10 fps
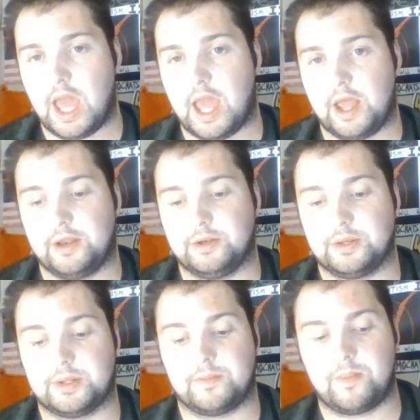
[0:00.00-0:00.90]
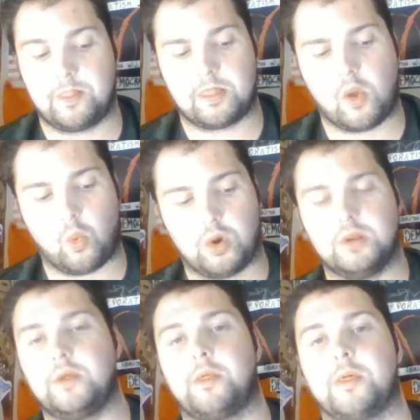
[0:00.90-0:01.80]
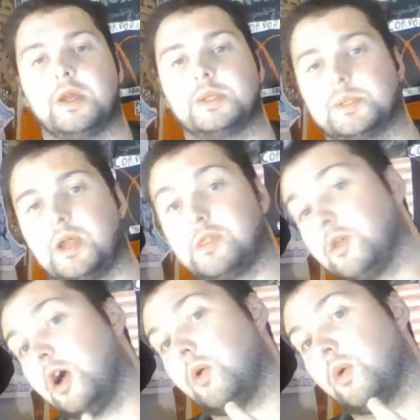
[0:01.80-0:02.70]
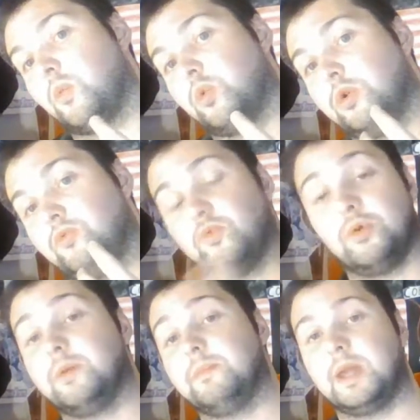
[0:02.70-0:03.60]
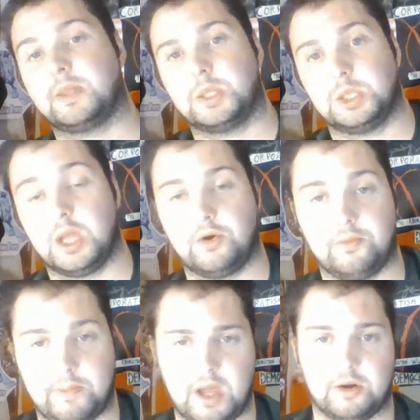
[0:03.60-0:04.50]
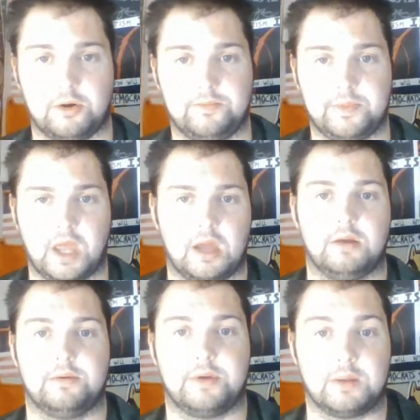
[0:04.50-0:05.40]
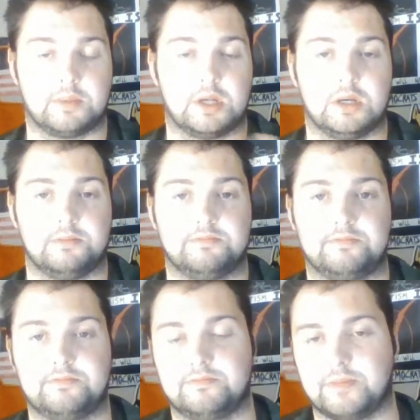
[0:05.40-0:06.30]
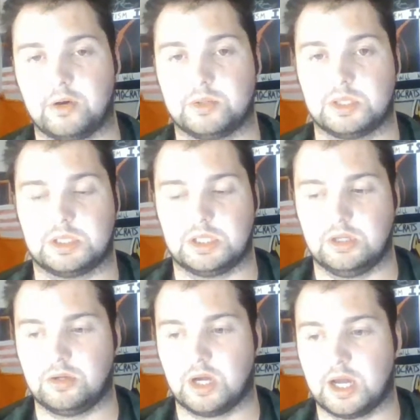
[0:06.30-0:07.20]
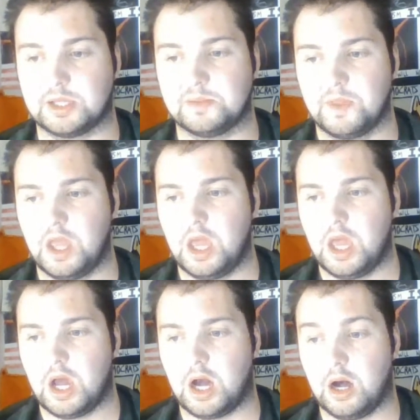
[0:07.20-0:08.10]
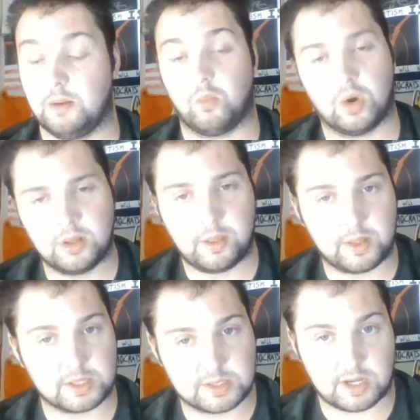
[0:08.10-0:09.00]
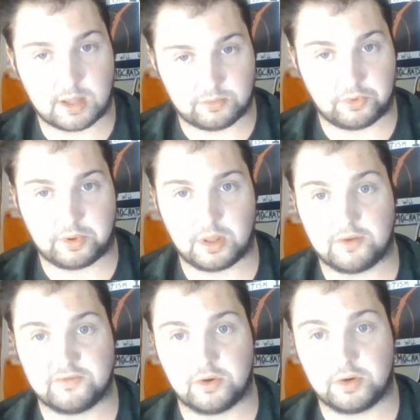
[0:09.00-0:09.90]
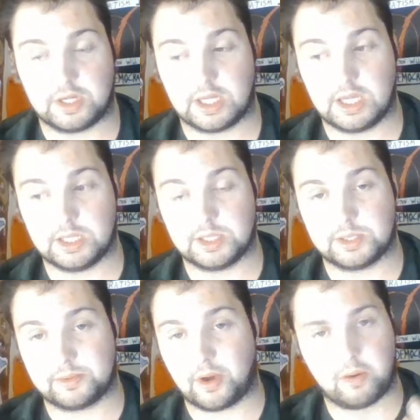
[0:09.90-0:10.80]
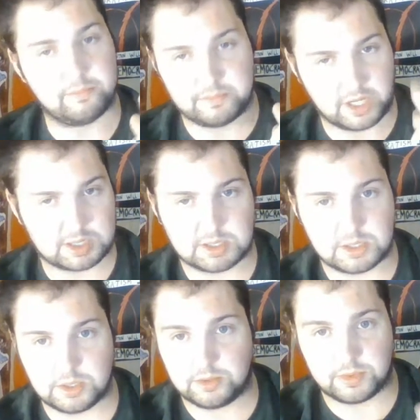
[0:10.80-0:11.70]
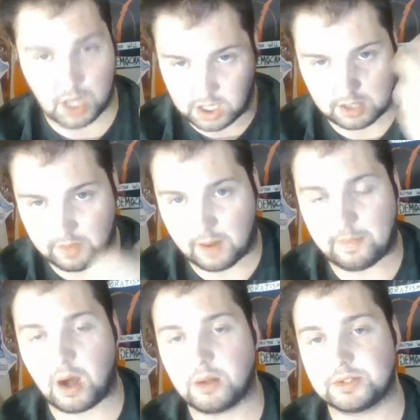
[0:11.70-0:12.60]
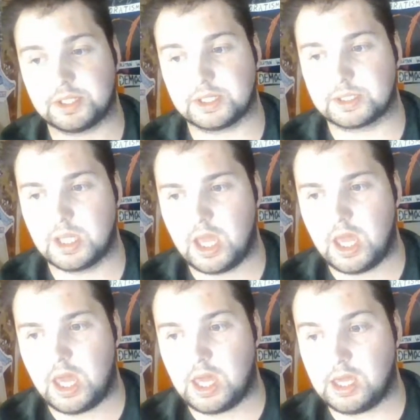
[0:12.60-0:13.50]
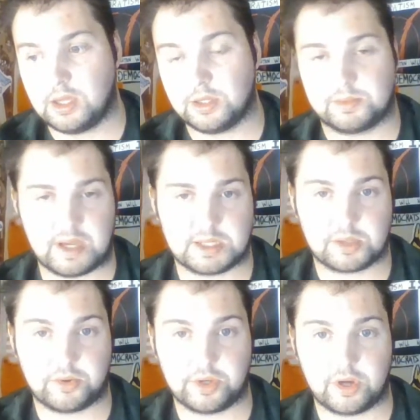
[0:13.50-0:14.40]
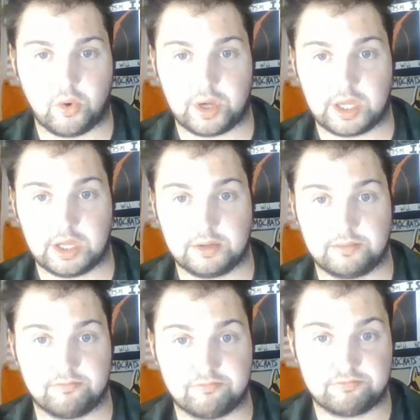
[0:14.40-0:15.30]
and one of the things that I thought would really make the channel better, and I'm going to pose it to you guys, one of the things that I really love doing is, next to talking about politics, is basically going in